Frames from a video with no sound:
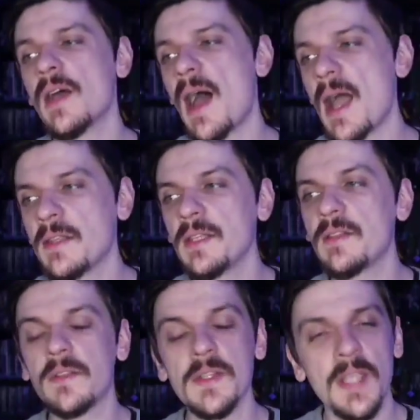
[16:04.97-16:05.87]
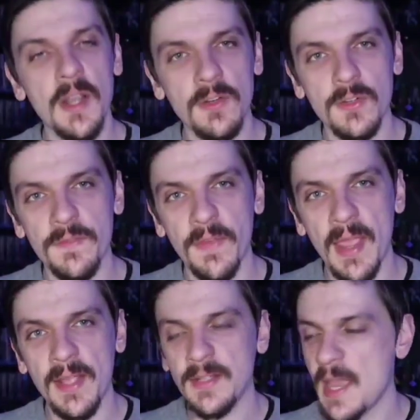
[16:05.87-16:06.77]
I think that this character is
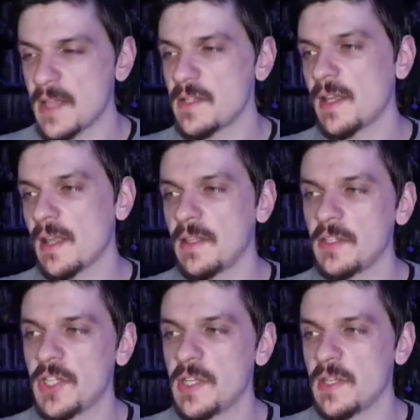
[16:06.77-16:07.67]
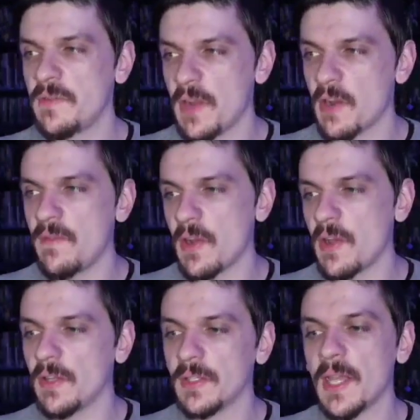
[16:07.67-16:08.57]
fantastic. I think she is a very,
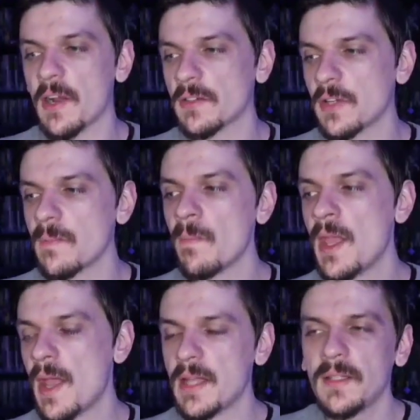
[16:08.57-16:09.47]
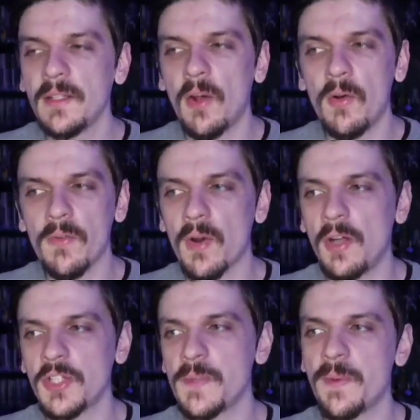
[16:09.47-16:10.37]
very good character. I think
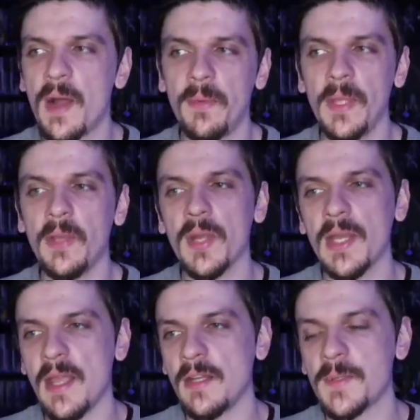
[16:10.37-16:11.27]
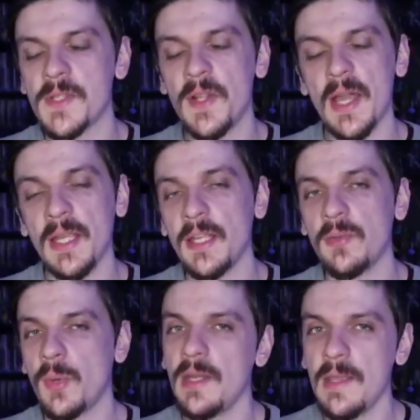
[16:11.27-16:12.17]
overall she's probably going to end up sliding
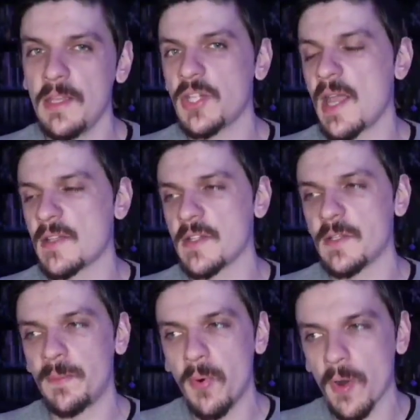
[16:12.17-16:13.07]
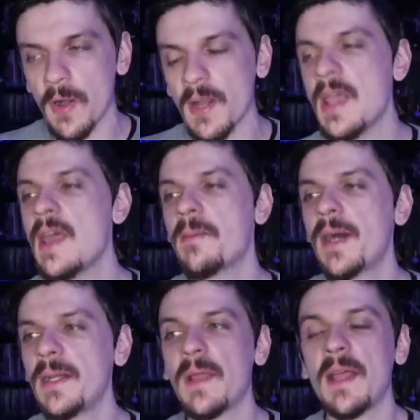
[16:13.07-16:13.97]
into a niche as a support,
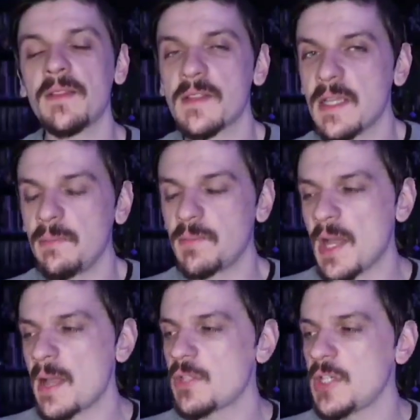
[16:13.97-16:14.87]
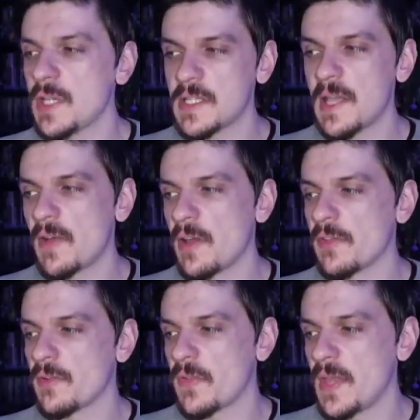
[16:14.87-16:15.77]
but at the same time, she does have
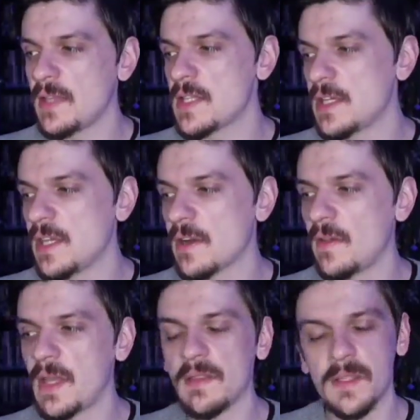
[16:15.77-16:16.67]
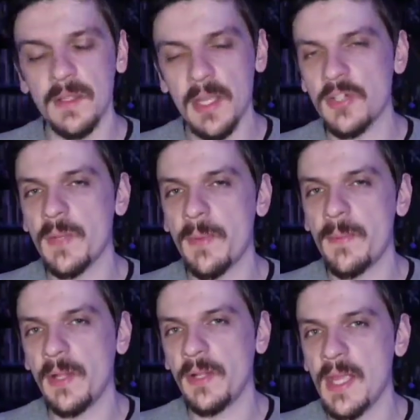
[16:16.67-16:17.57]
other things in here like this leadership
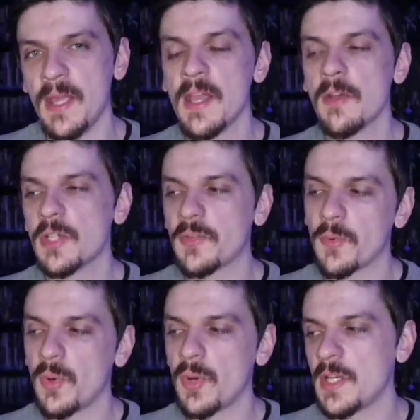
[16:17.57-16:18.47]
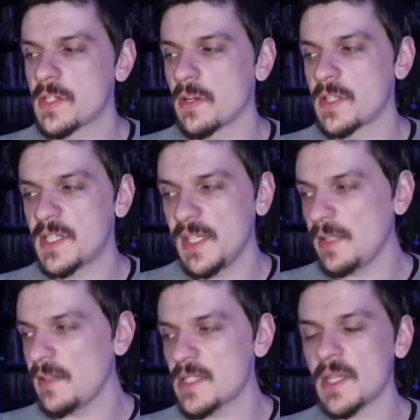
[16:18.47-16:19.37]
ability, which if we're going to start
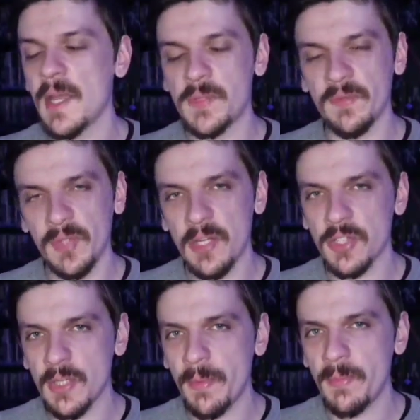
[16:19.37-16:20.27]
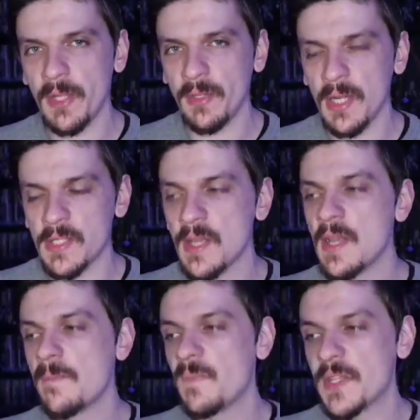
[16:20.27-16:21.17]
seeing these types of leadership abilities,
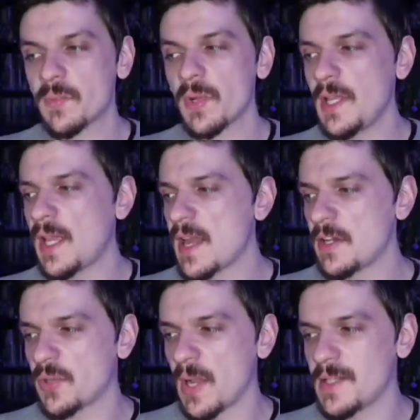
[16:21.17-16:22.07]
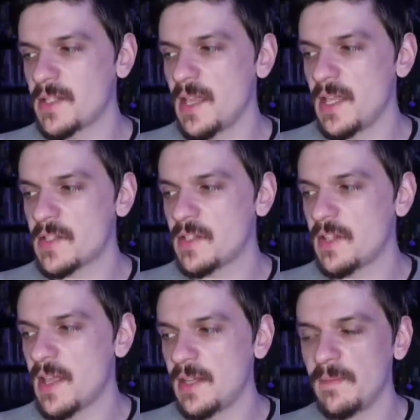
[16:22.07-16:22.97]
this really kind of translates
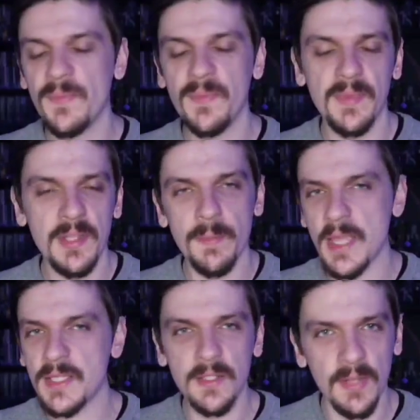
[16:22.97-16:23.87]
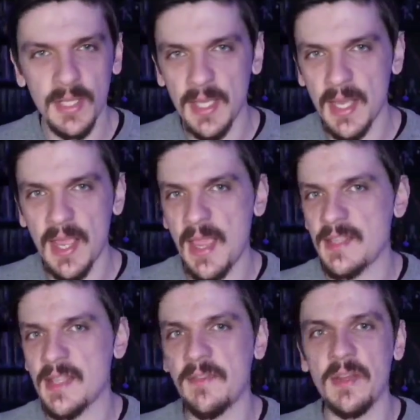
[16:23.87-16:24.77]
that you basically get a
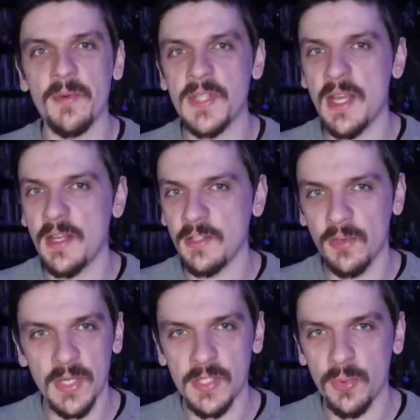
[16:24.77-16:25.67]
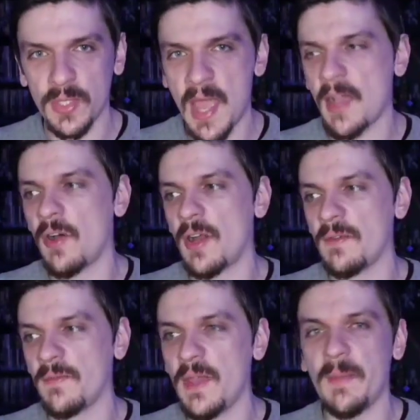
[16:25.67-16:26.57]
70% increase to attack
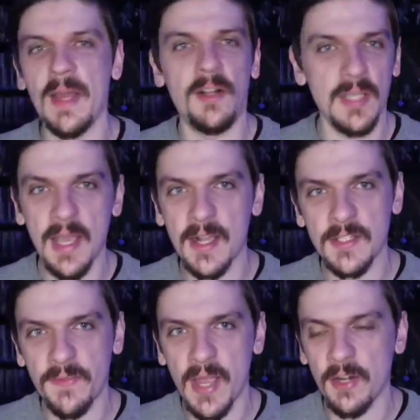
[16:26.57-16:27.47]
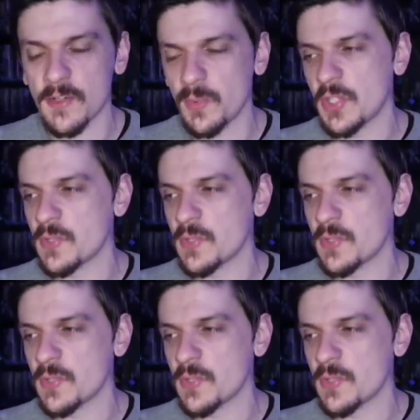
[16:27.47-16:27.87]
on female EX fighters, which is